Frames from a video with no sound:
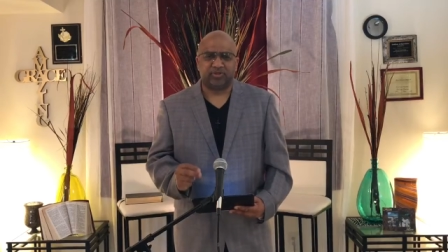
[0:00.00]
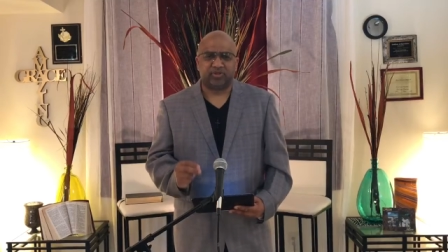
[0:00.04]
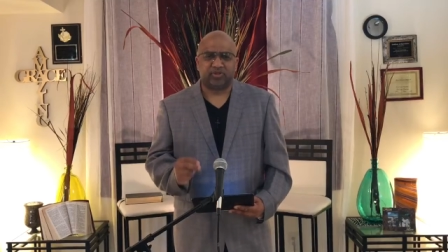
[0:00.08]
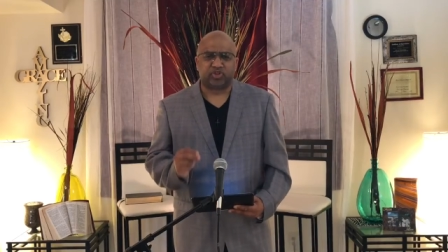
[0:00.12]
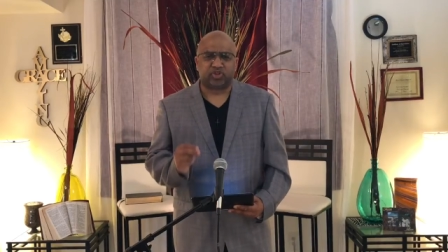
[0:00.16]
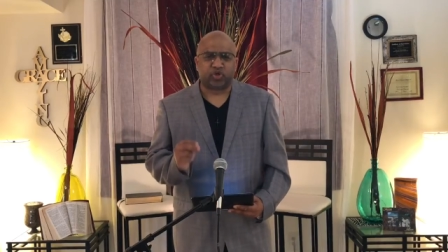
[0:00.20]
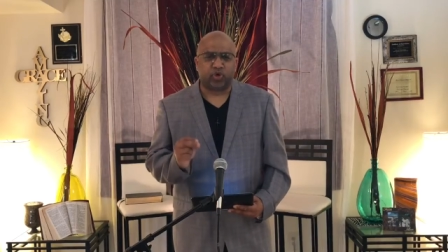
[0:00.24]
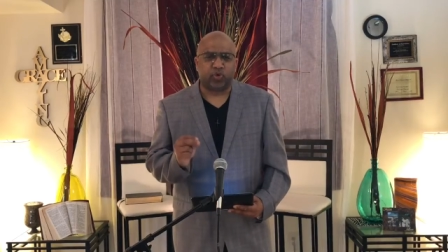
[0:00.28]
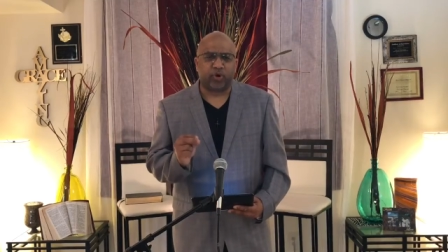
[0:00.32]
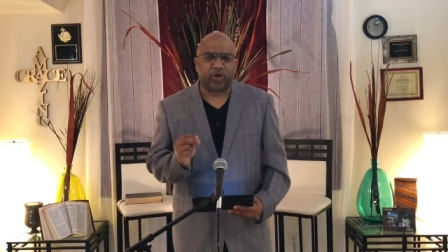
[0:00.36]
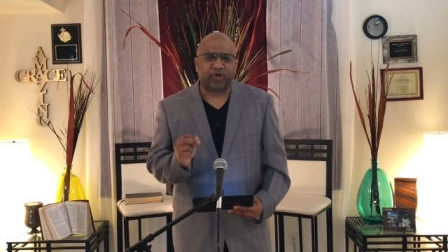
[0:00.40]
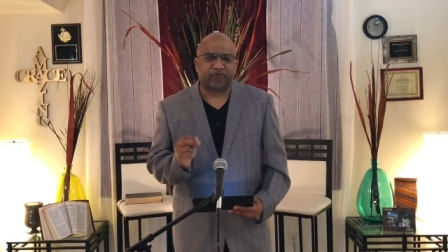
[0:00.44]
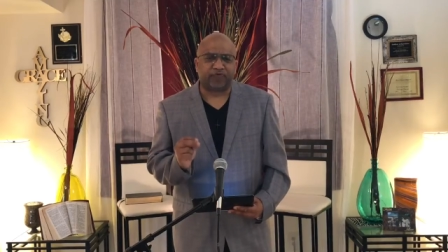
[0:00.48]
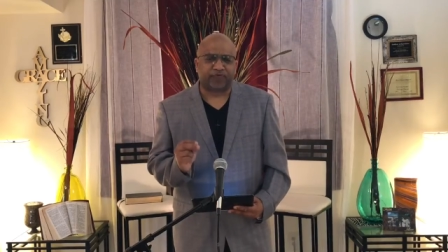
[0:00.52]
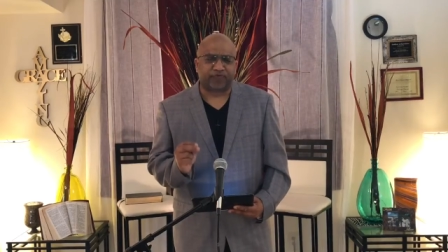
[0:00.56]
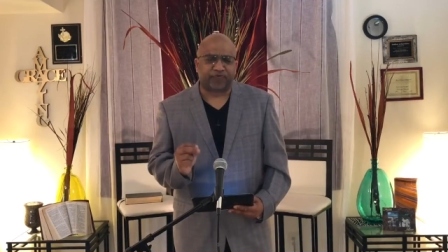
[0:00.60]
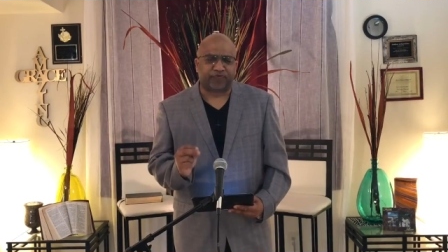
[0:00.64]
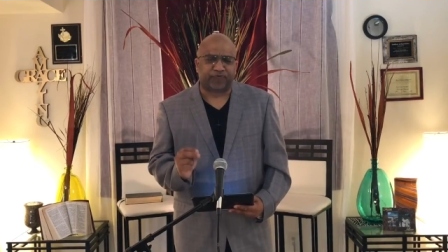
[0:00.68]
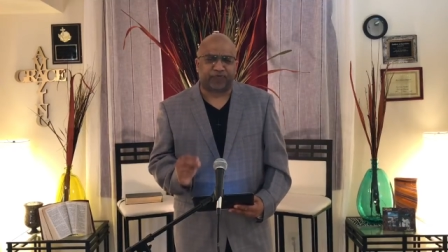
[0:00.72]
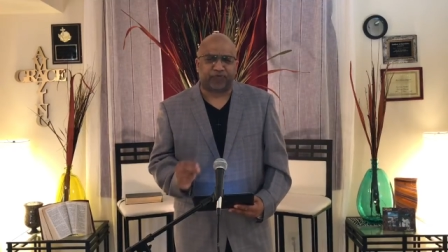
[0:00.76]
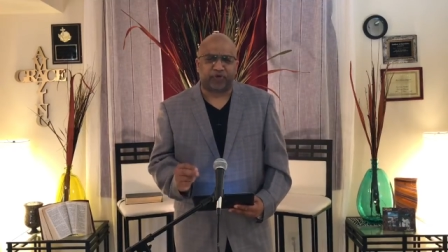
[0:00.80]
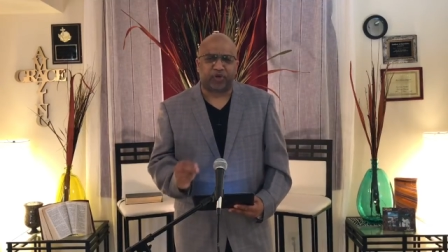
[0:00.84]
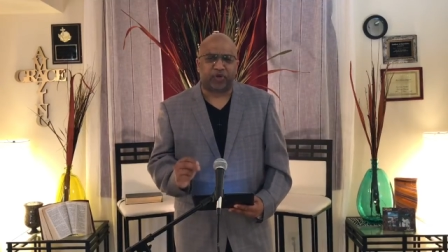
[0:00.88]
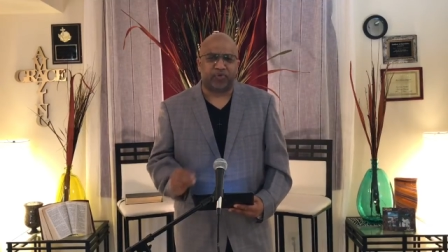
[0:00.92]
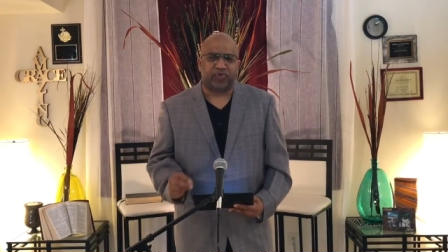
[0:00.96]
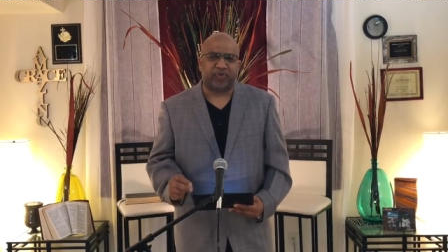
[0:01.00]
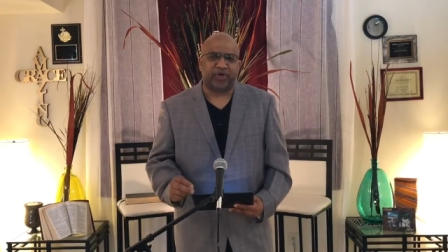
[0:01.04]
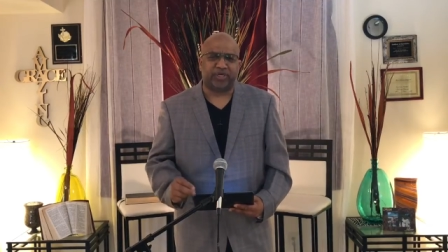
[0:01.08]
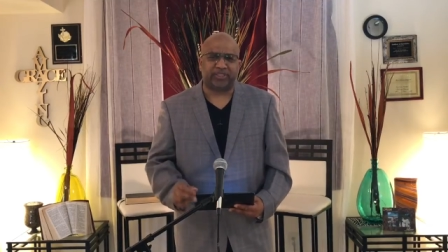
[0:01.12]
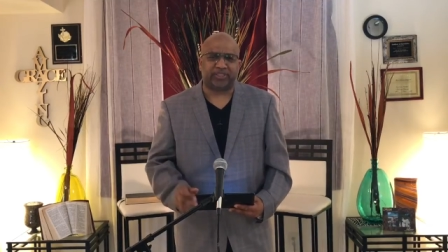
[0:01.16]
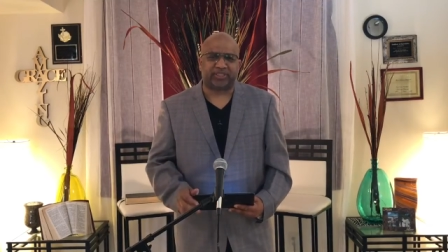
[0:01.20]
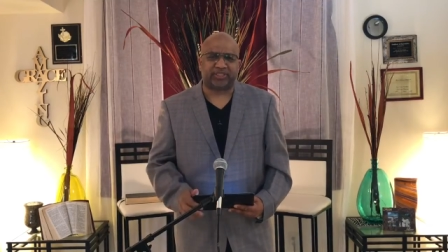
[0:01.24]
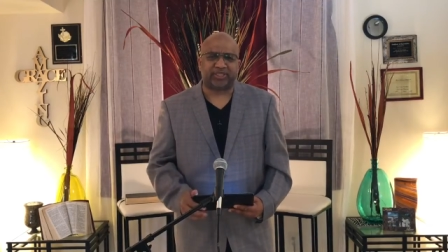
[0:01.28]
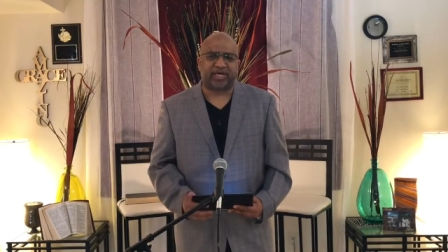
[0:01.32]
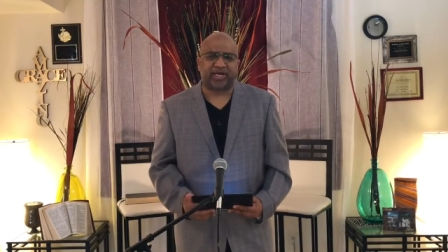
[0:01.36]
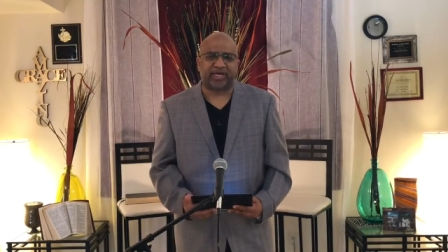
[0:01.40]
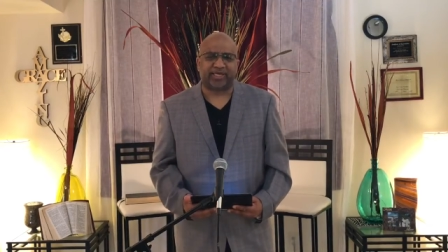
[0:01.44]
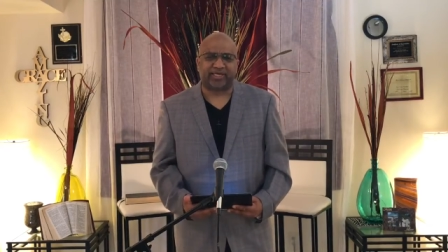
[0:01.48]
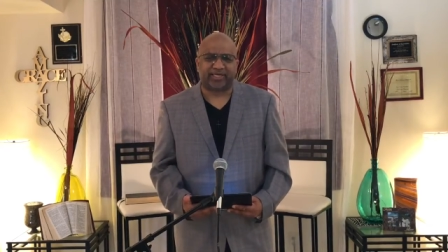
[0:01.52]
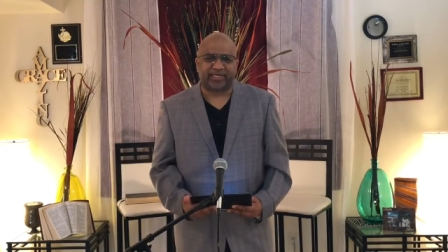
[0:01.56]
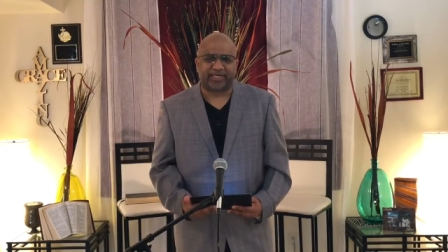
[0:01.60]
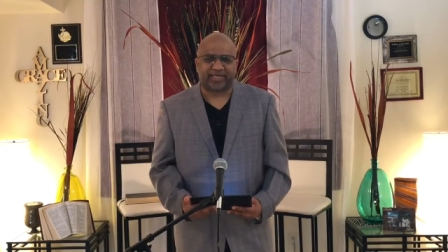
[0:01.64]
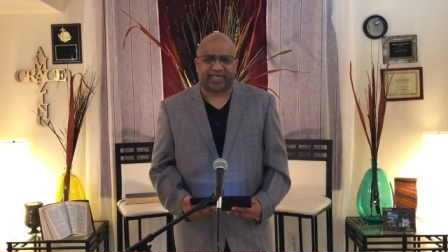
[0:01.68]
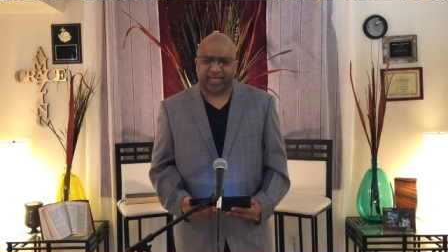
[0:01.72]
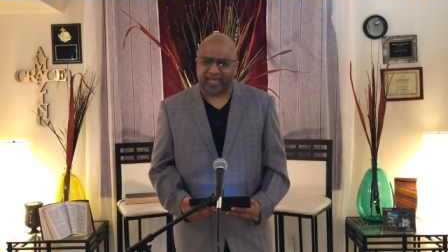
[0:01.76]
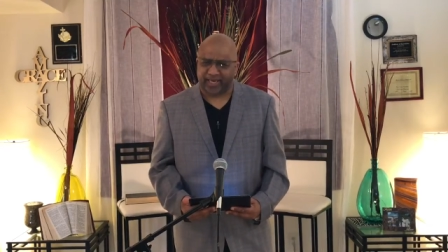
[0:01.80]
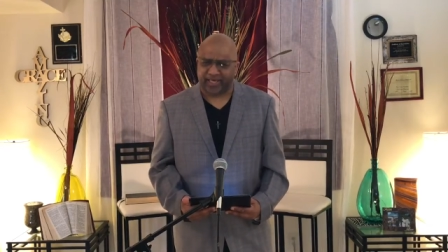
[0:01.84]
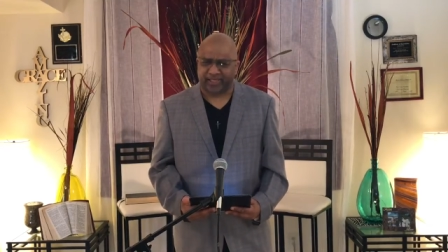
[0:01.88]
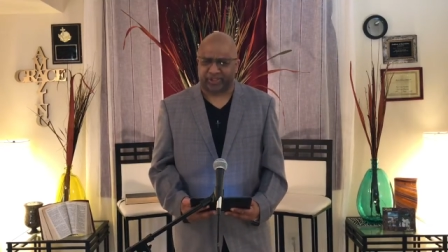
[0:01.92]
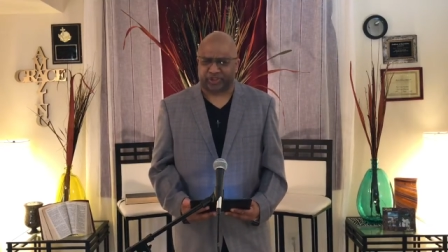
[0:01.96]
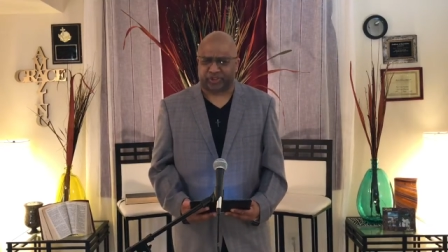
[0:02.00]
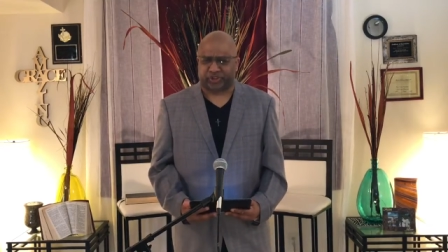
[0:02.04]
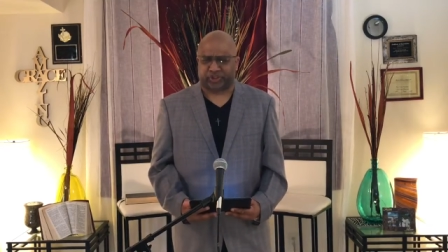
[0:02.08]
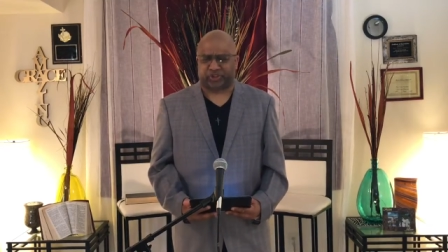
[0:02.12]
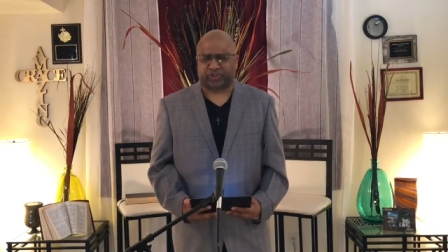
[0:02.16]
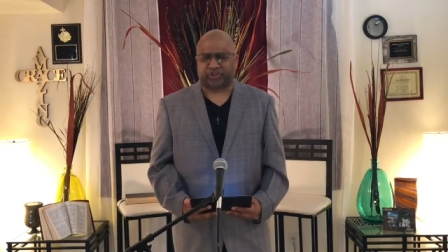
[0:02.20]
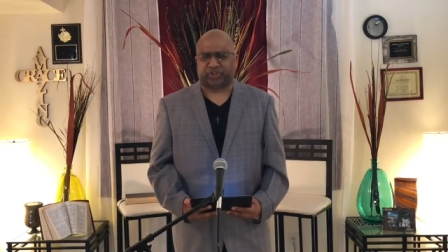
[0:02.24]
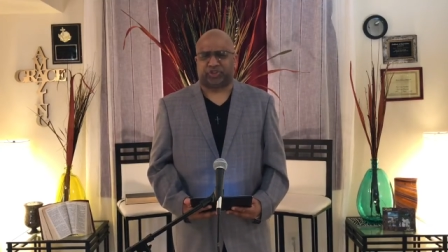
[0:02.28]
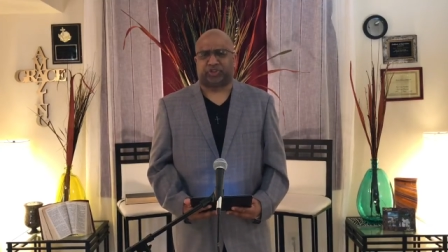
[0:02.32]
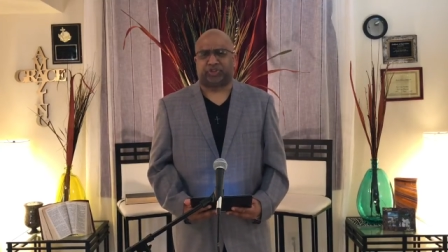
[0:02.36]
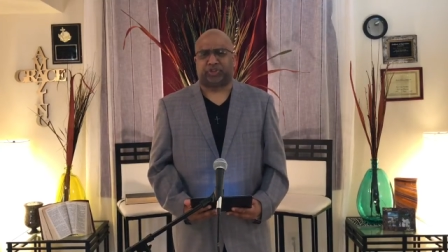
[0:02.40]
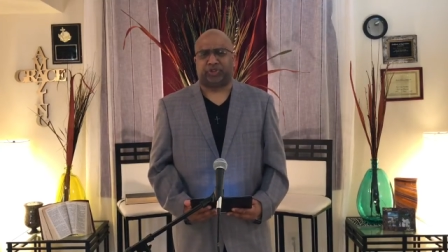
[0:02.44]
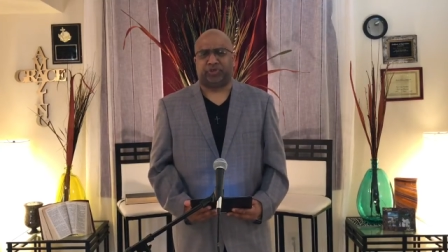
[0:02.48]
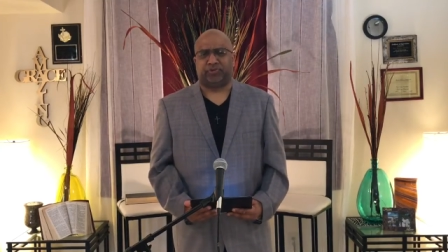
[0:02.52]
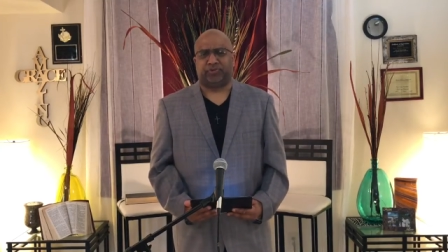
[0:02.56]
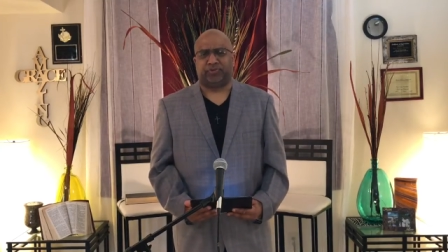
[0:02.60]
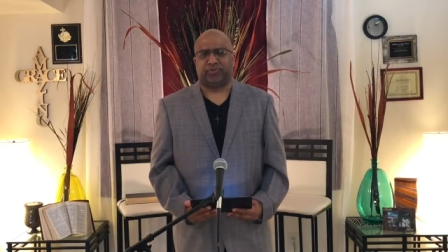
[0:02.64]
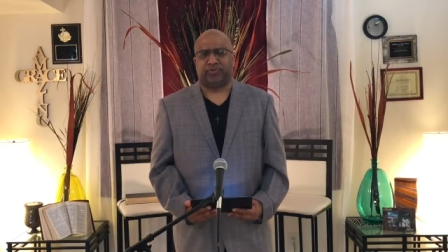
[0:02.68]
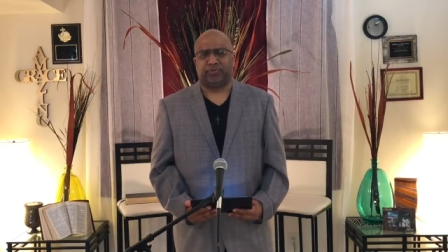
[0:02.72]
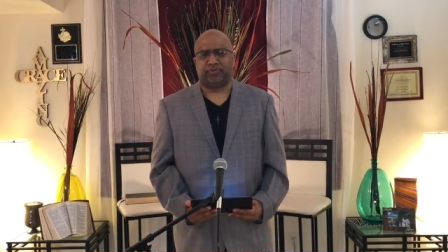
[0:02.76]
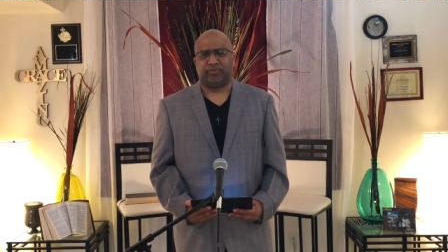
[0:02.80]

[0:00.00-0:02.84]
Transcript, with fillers: to influence against you.